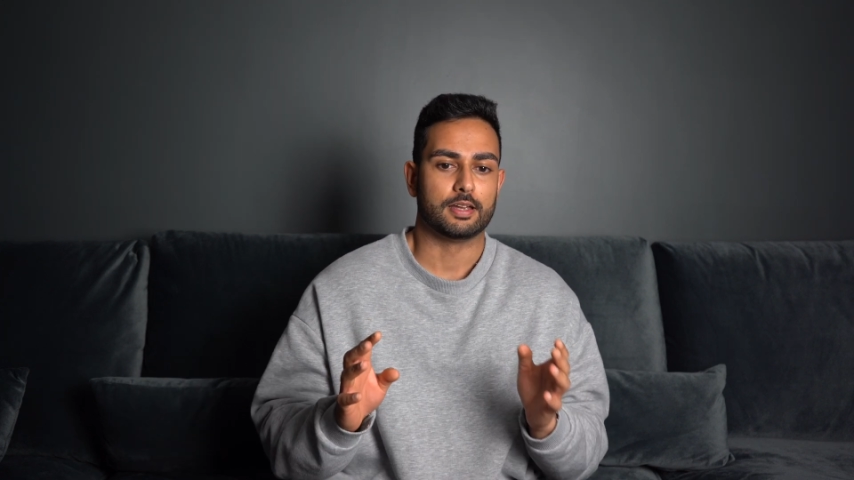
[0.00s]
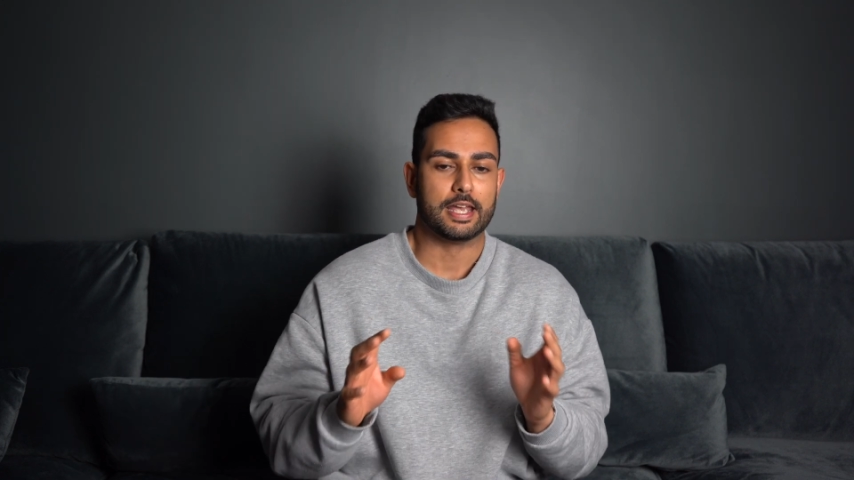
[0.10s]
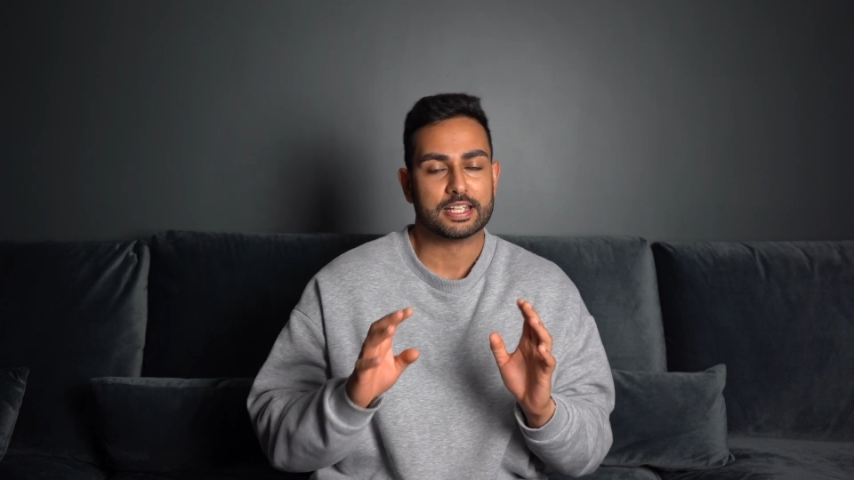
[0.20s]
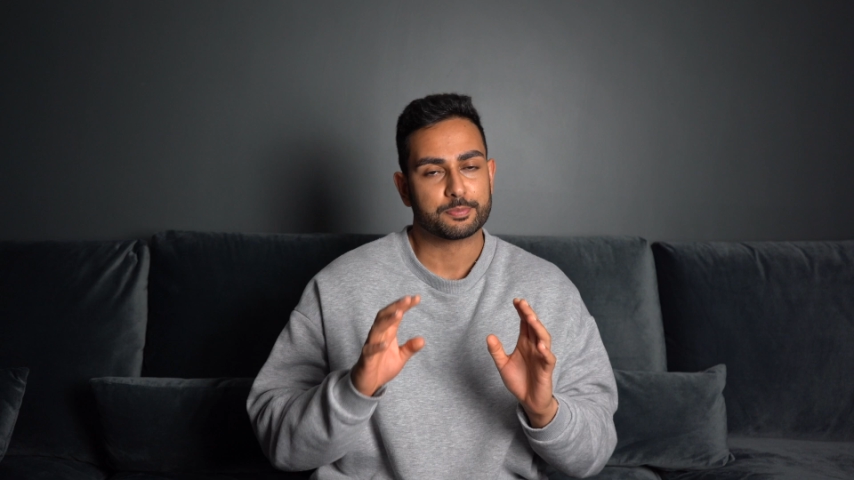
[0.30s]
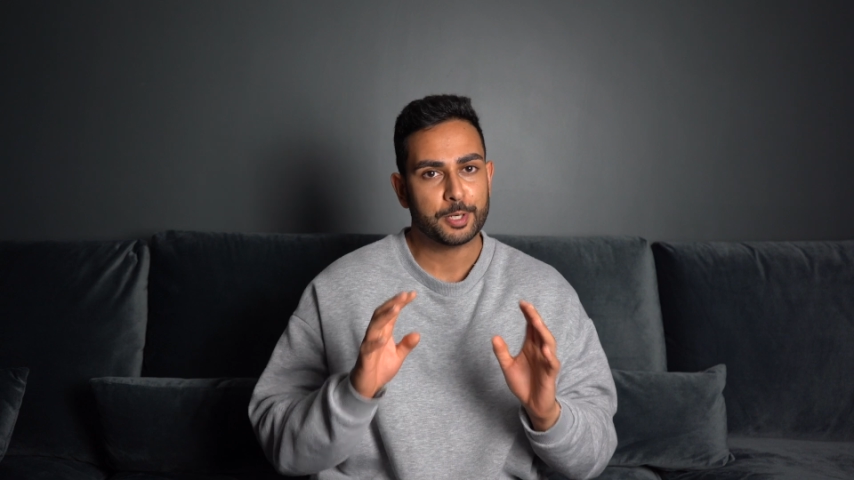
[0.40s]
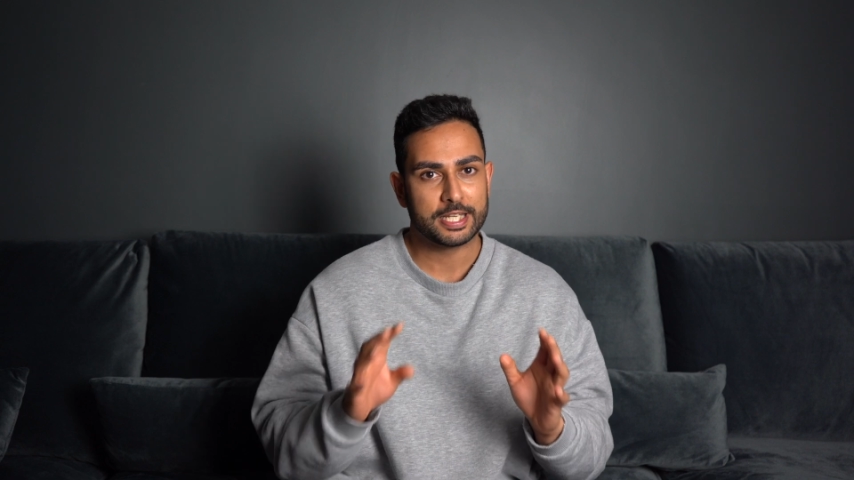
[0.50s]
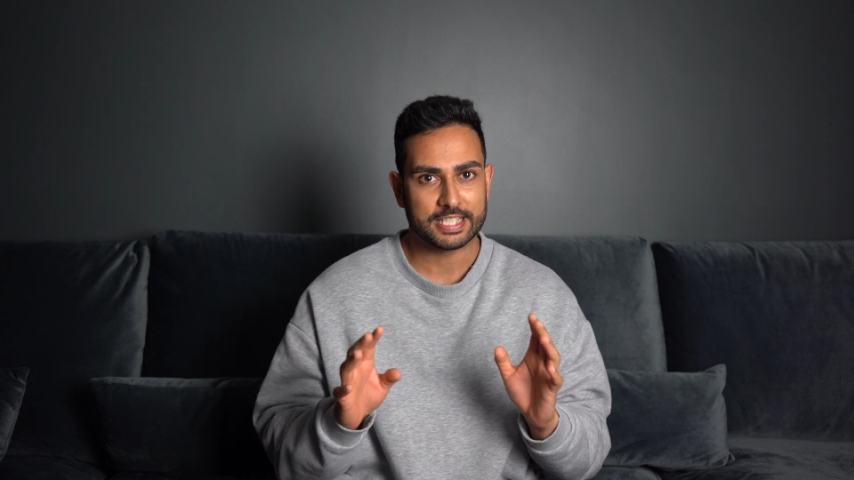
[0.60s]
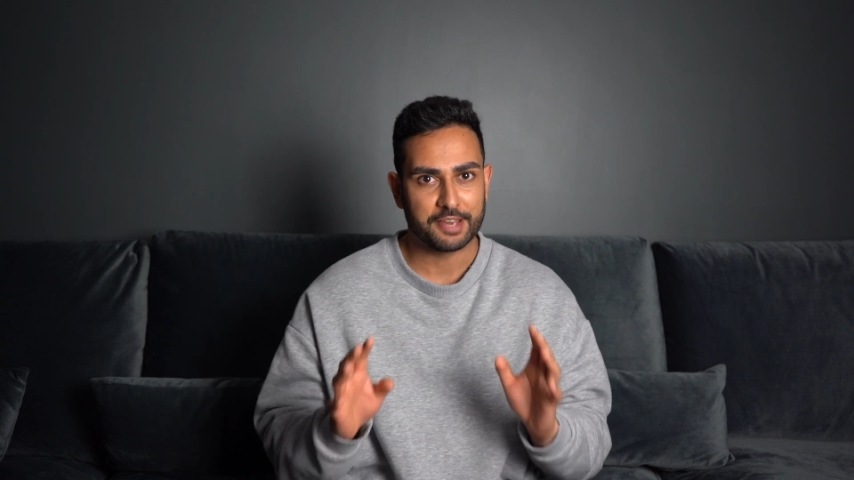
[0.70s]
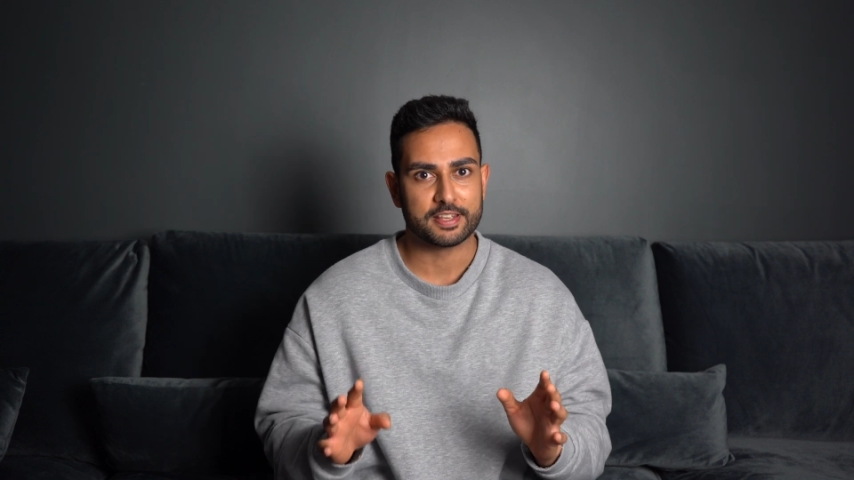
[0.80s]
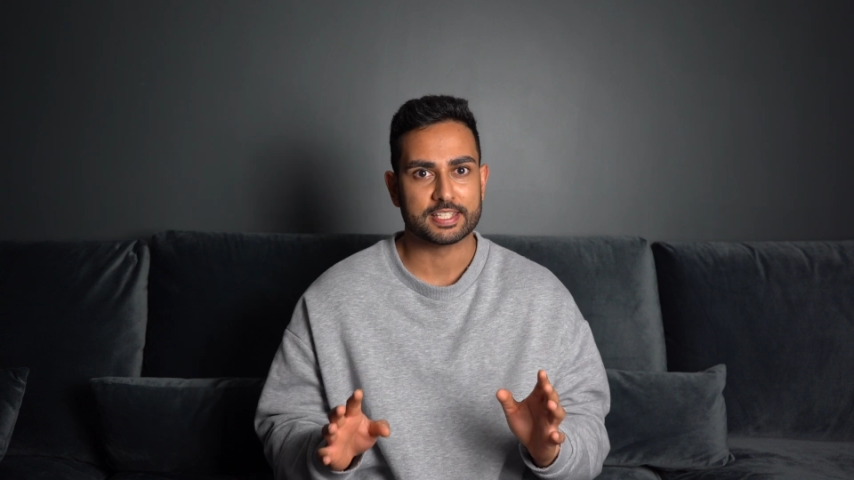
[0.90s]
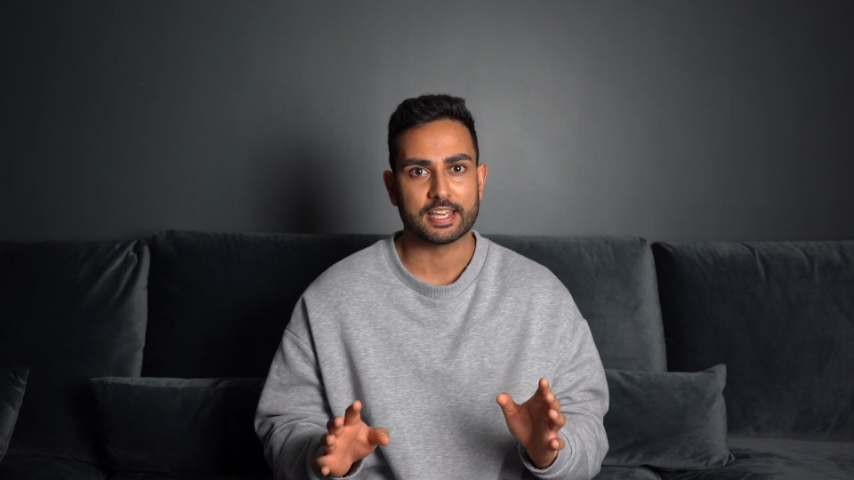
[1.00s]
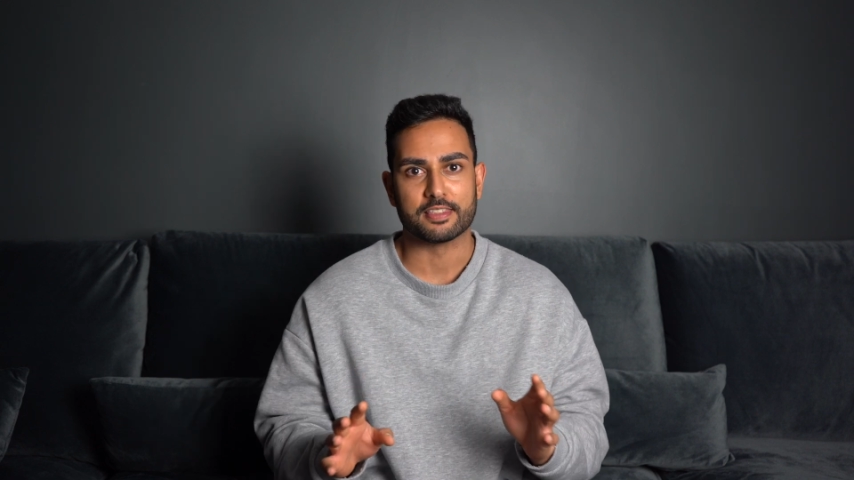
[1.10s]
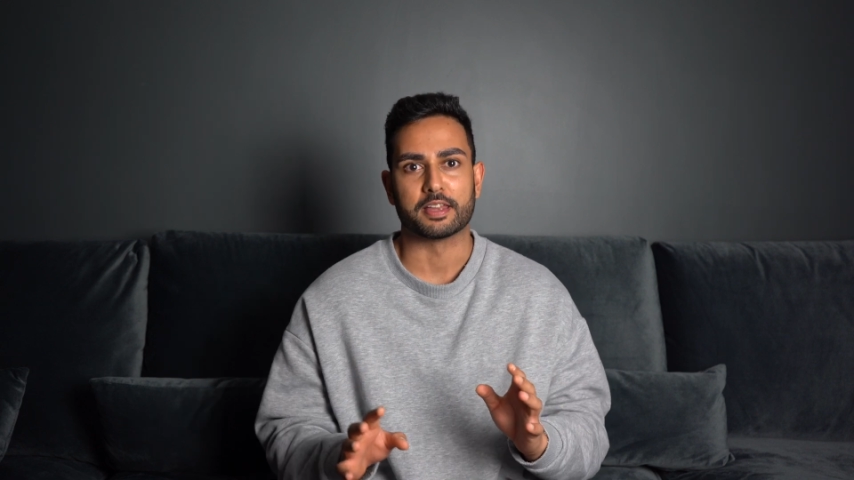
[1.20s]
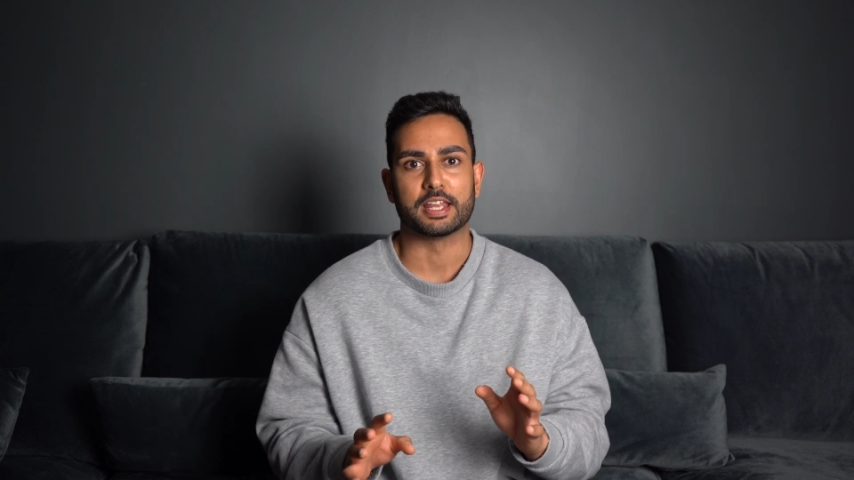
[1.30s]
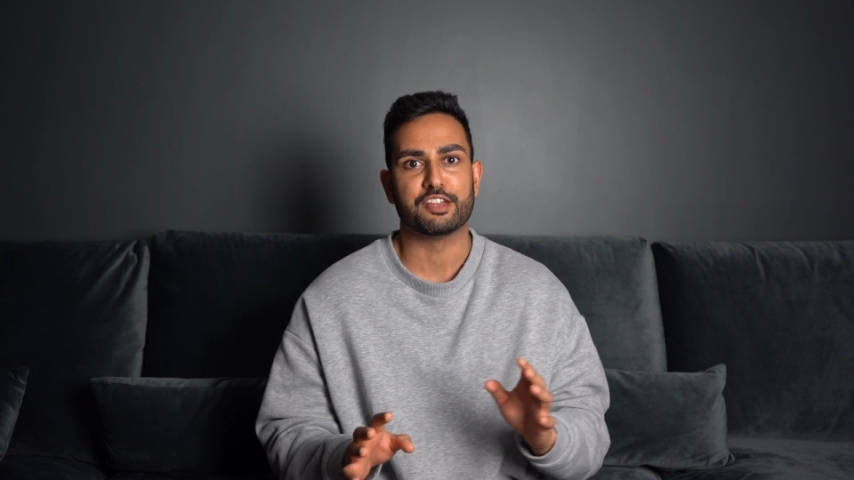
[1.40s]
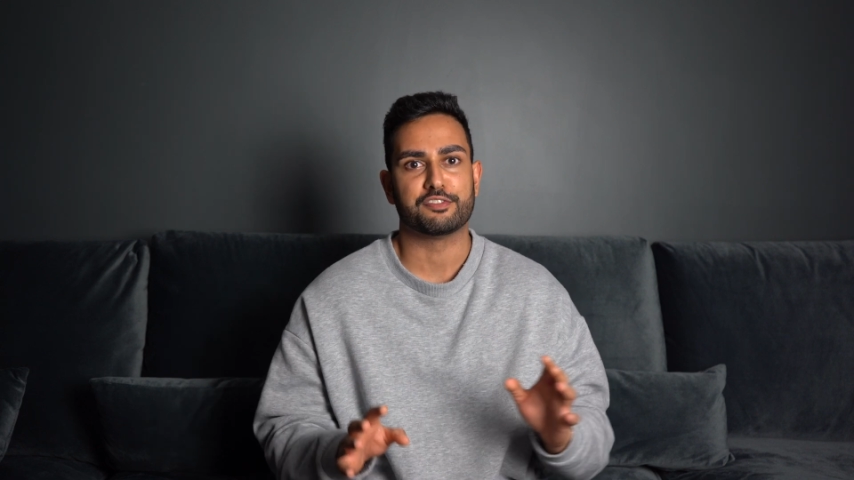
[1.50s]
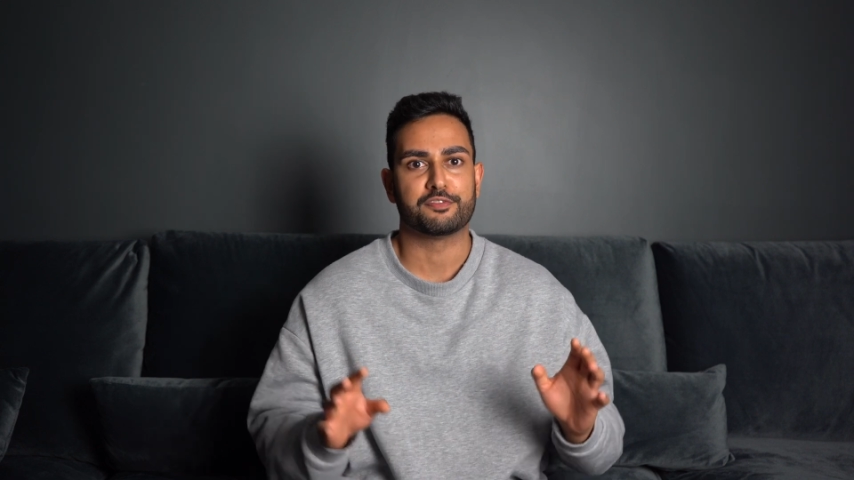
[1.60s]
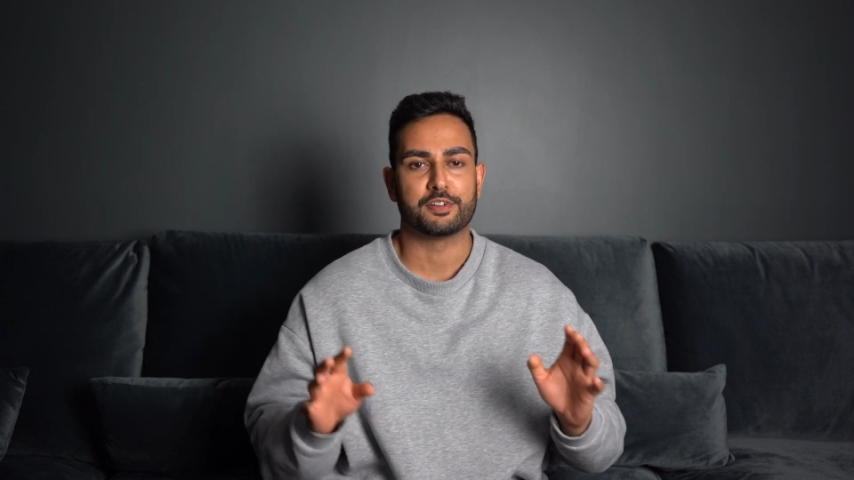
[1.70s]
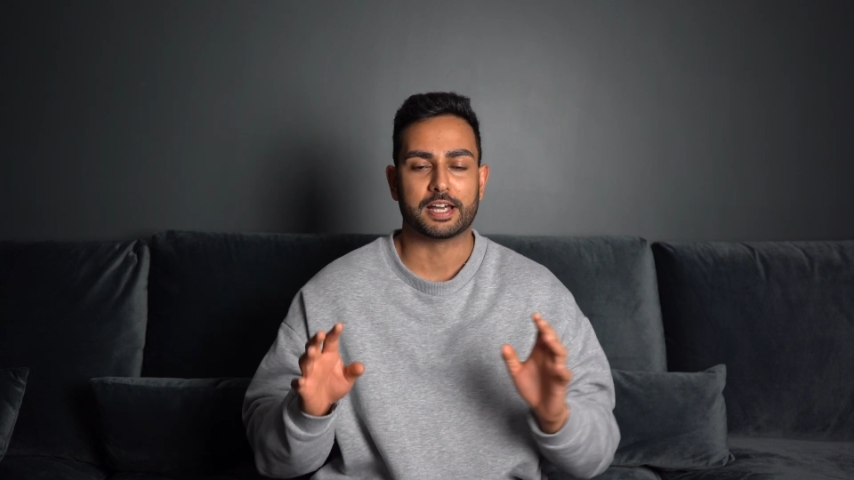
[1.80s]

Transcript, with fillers: It's pretty safe to say that if